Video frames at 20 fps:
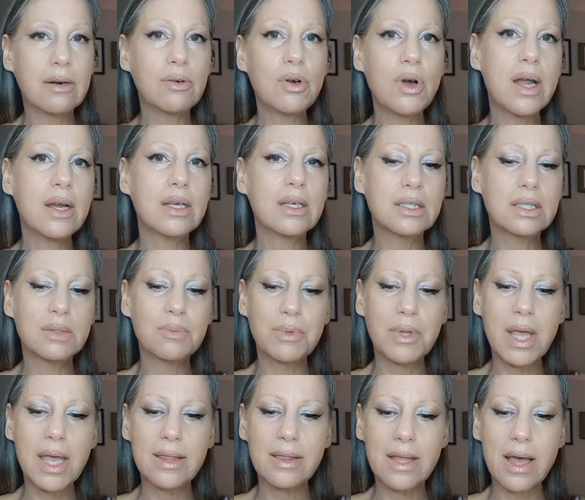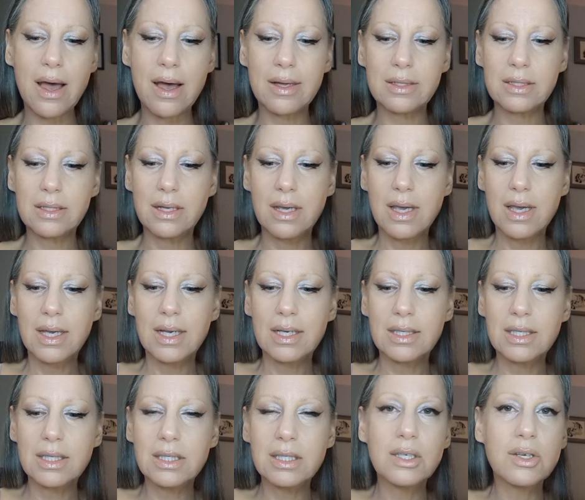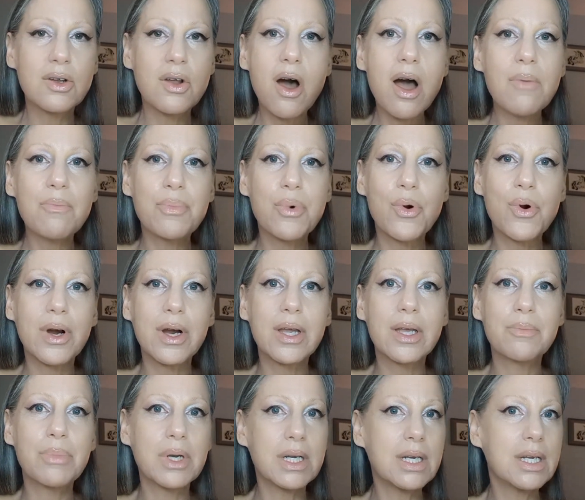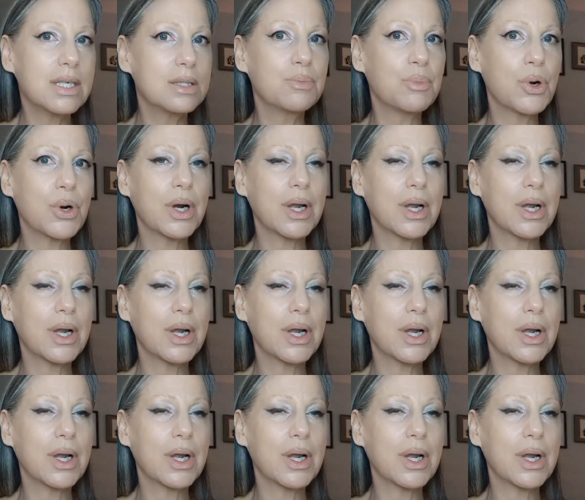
I don't know how to explain that because it's not boring, but it is